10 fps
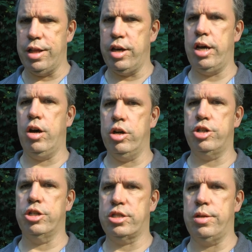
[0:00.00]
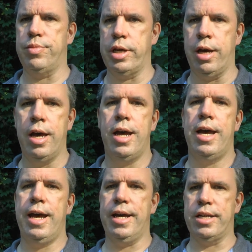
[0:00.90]
they are just simply
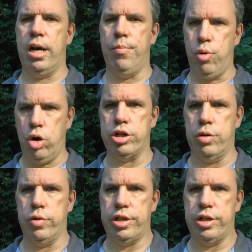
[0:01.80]
anti-abortion,